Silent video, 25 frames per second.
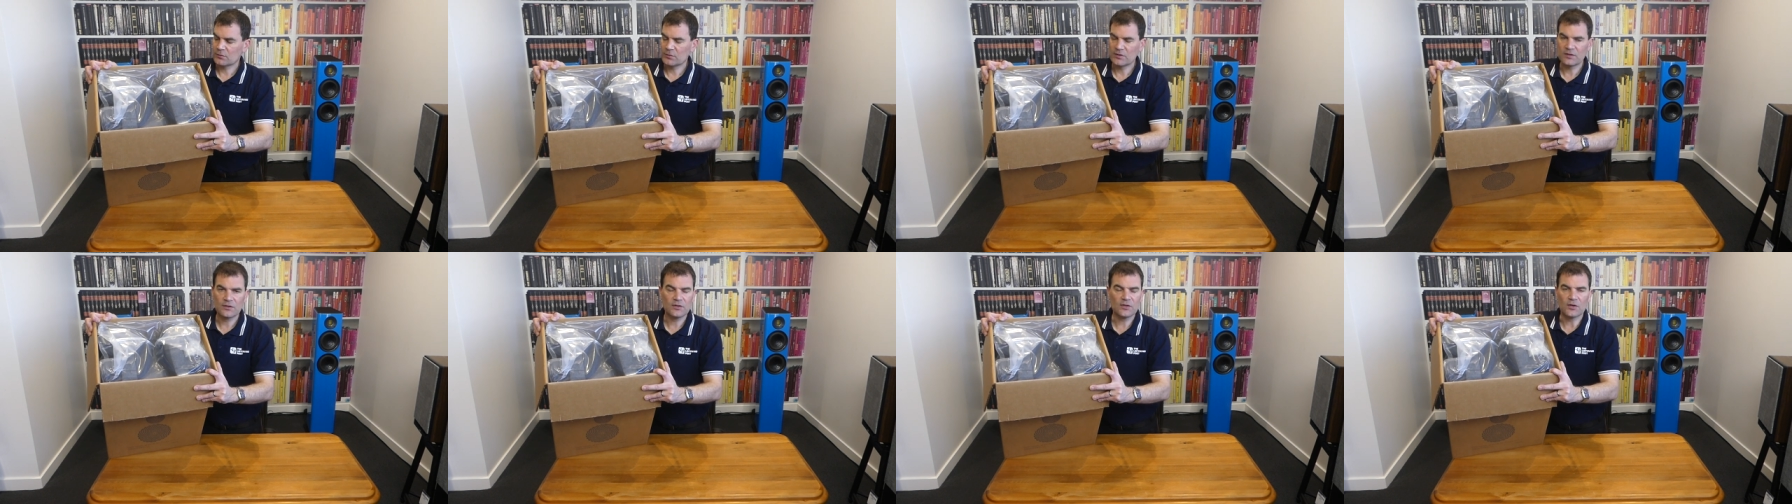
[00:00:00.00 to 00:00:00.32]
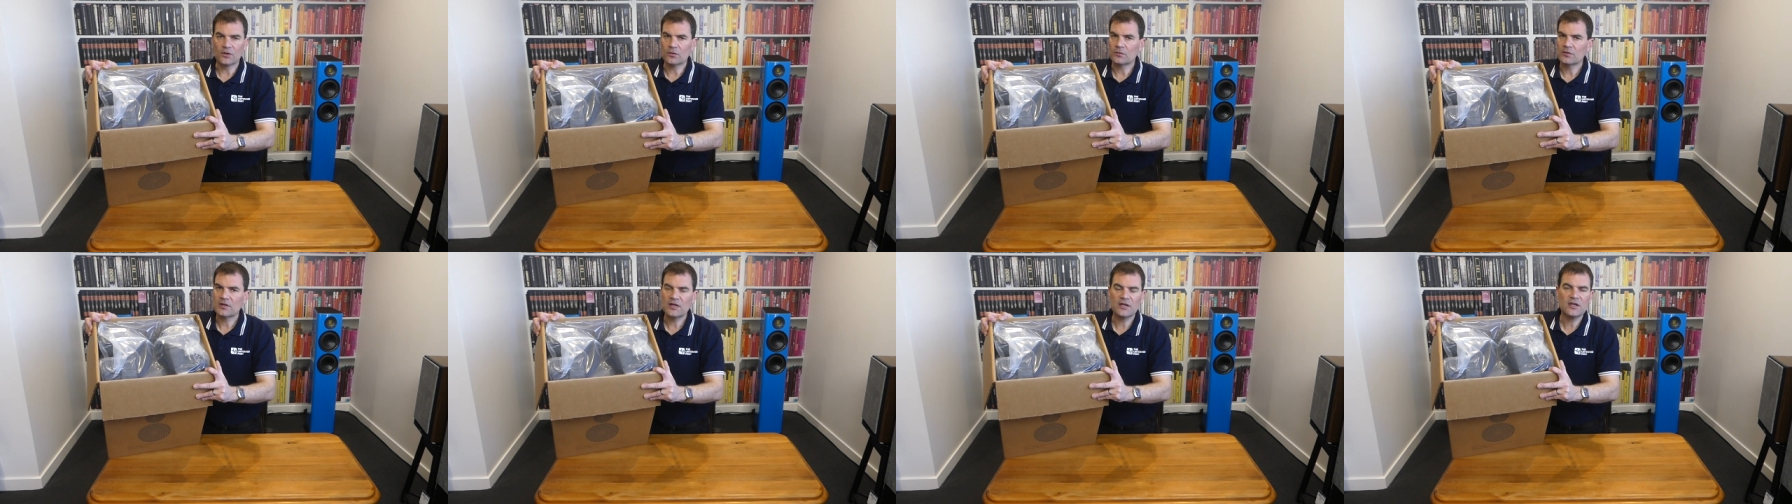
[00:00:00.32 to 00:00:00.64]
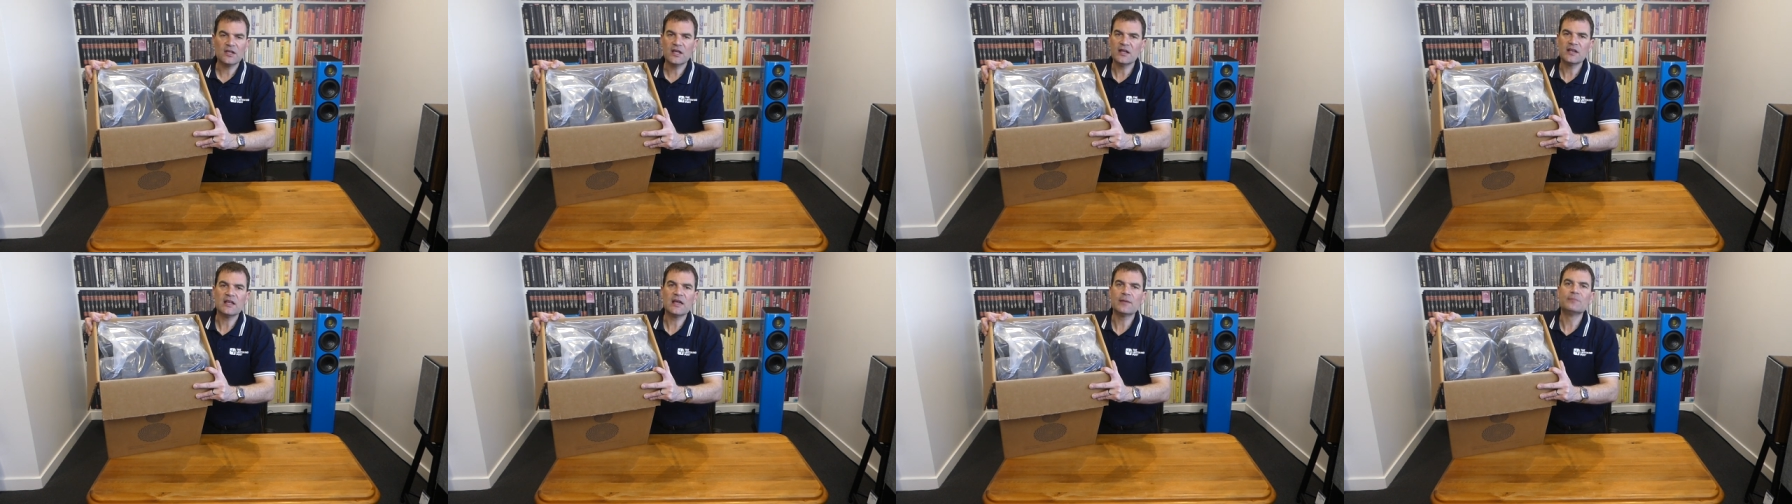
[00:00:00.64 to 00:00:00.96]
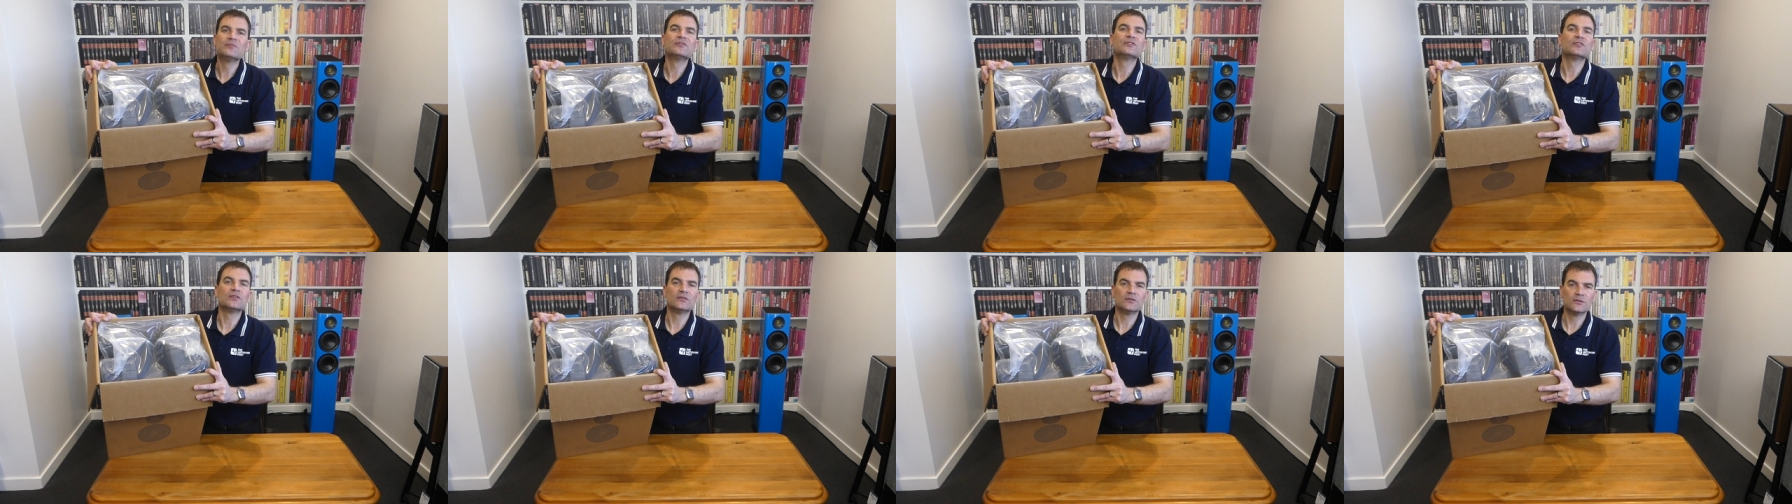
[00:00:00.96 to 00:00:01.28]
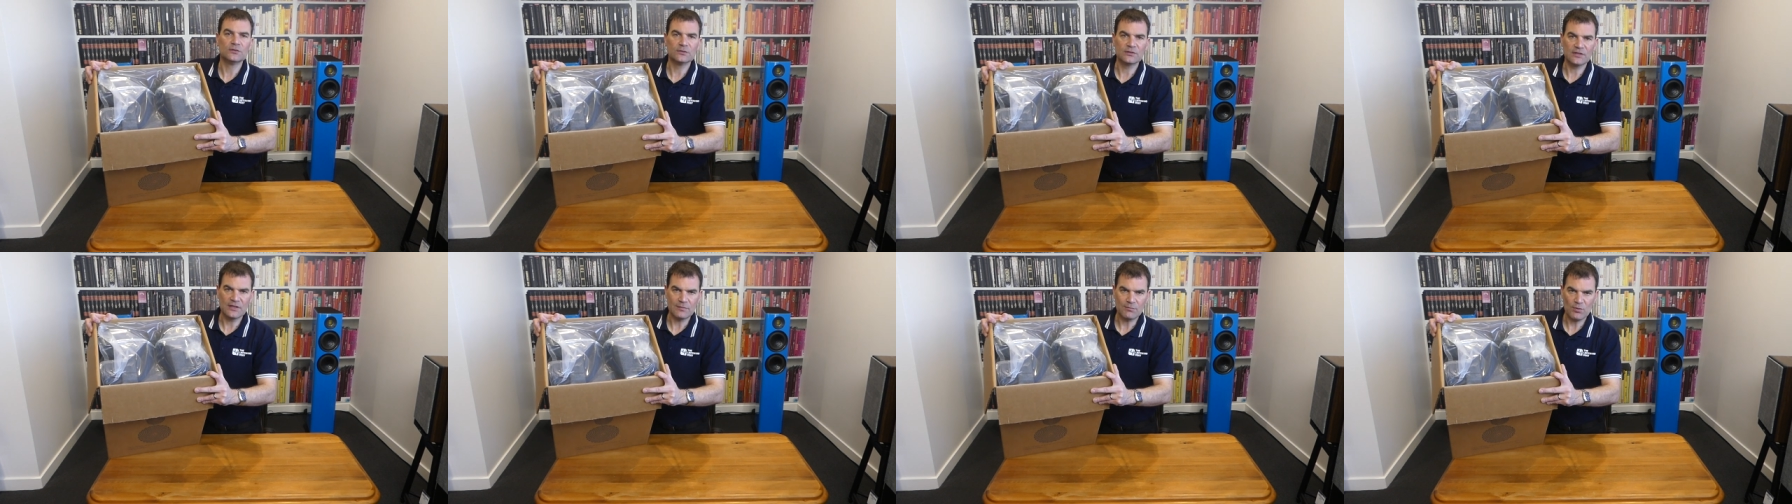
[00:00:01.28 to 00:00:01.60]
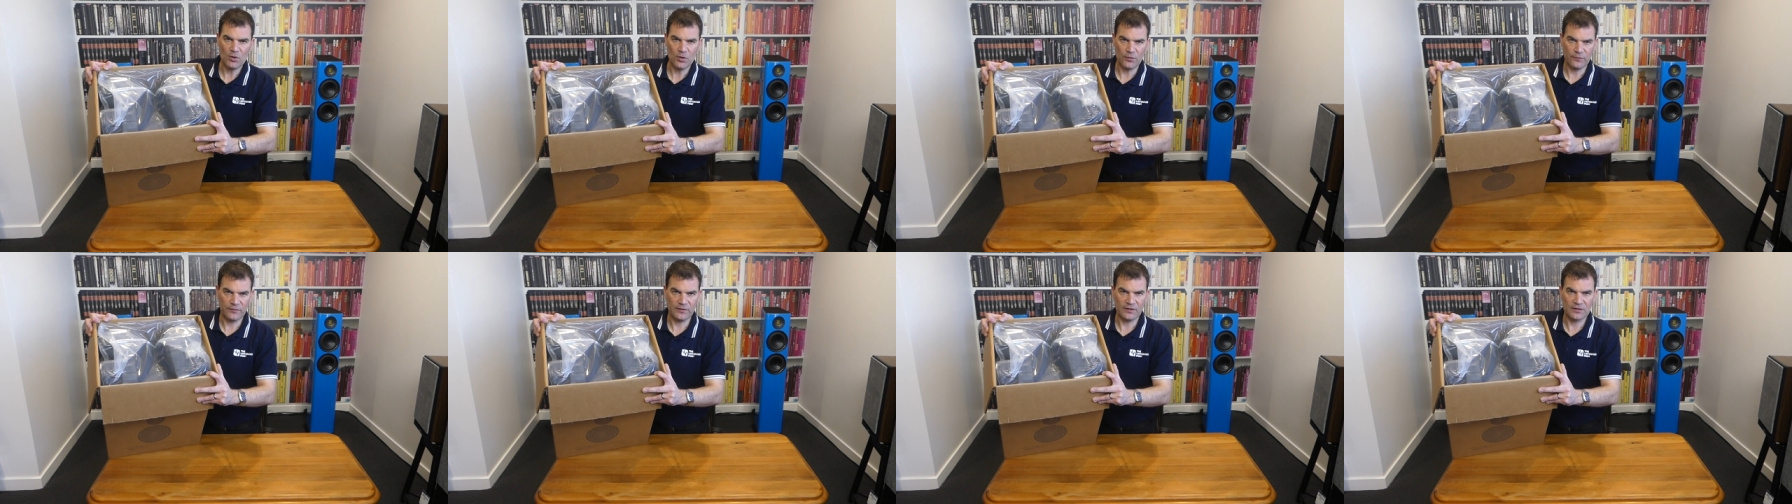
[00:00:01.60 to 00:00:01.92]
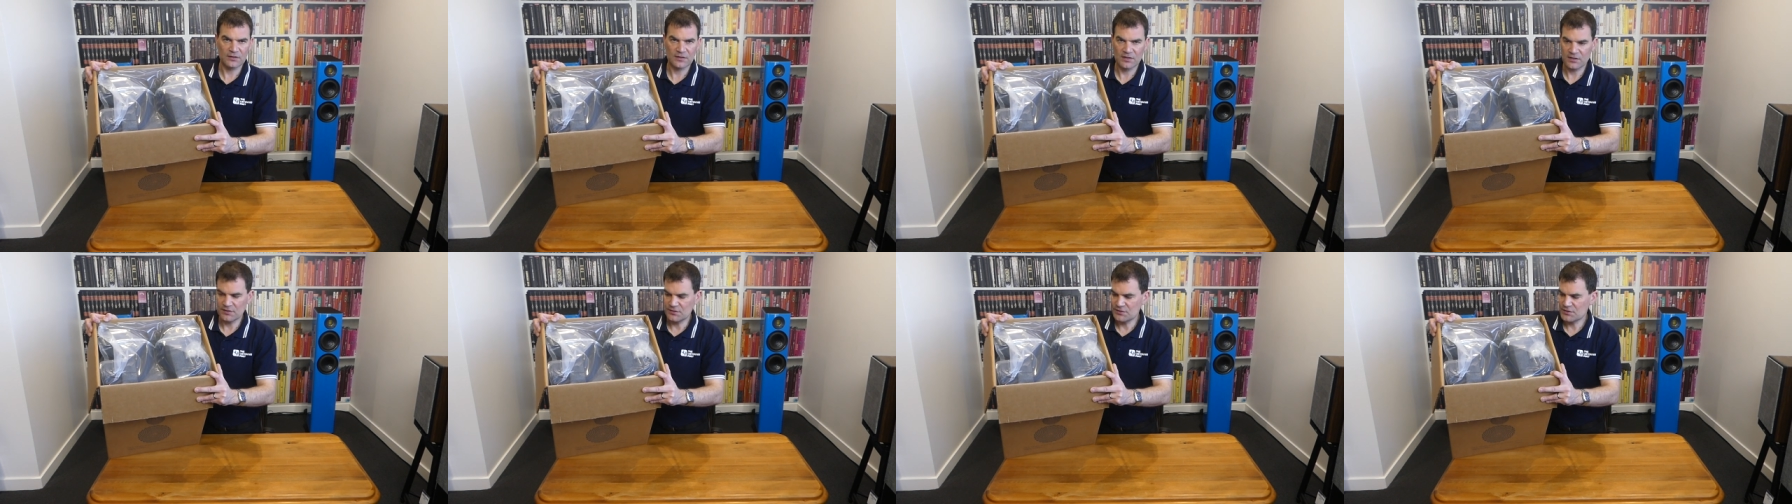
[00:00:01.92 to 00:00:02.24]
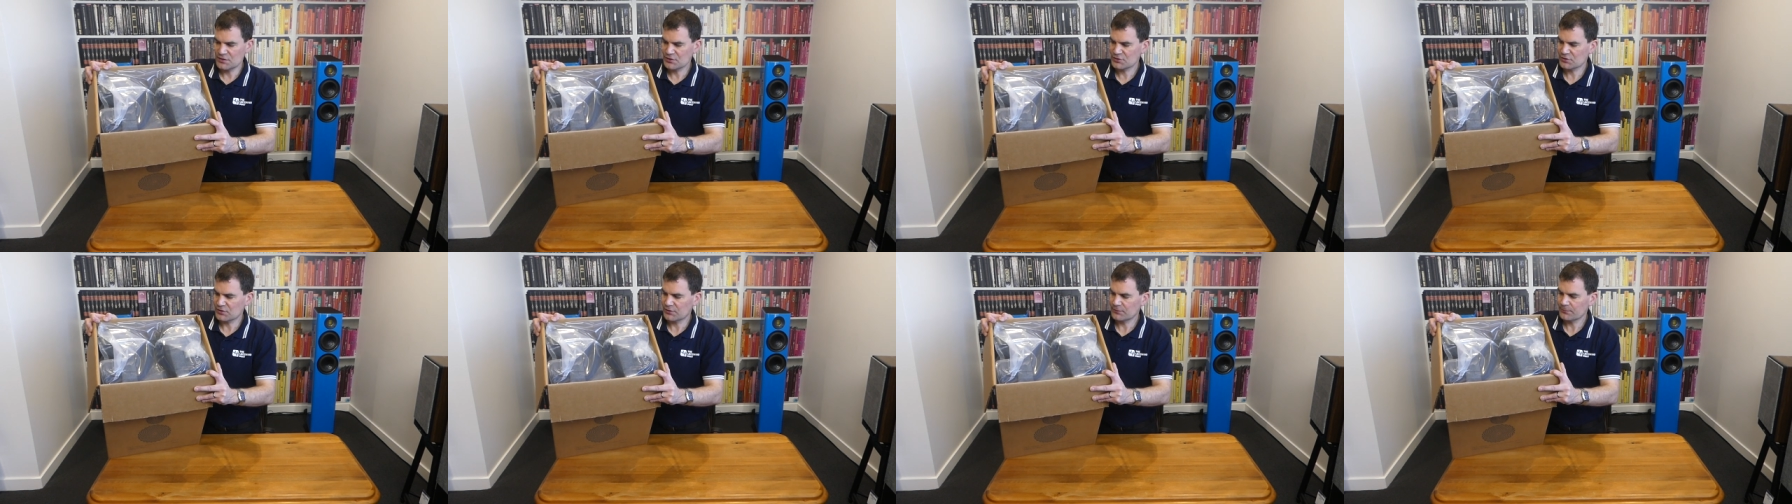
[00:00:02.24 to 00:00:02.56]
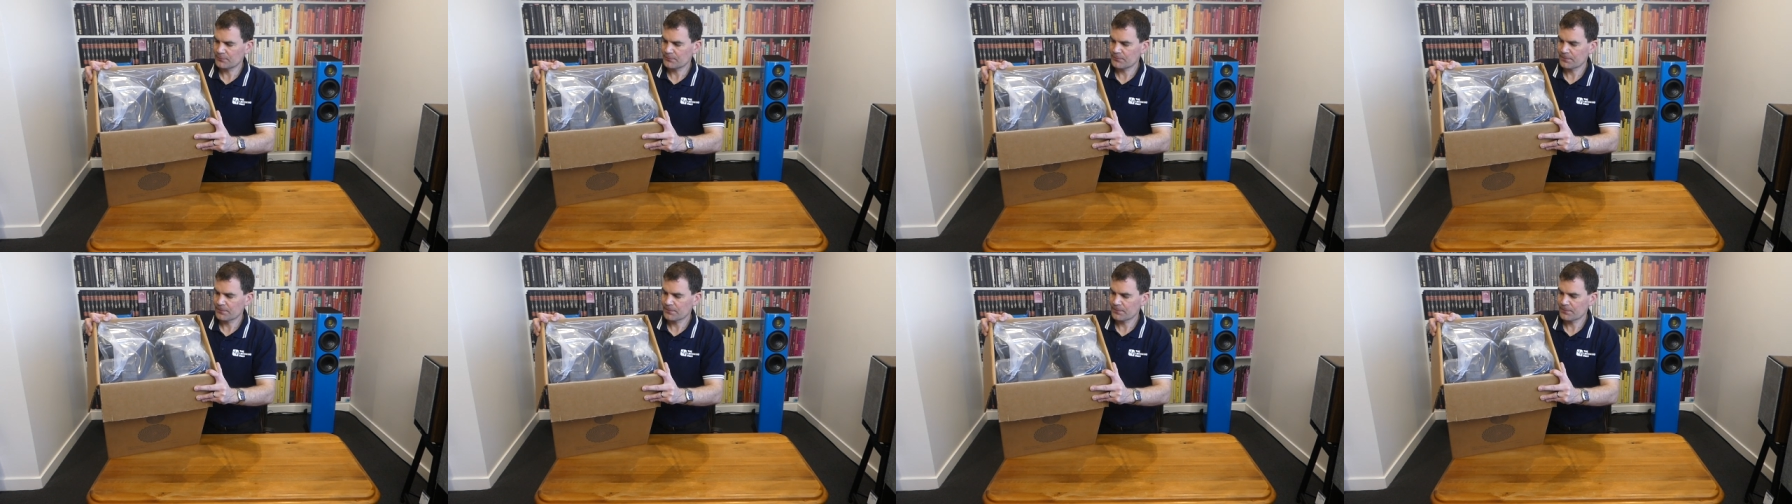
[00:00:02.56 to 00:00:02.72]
you know, in, in absolutely perfect condition.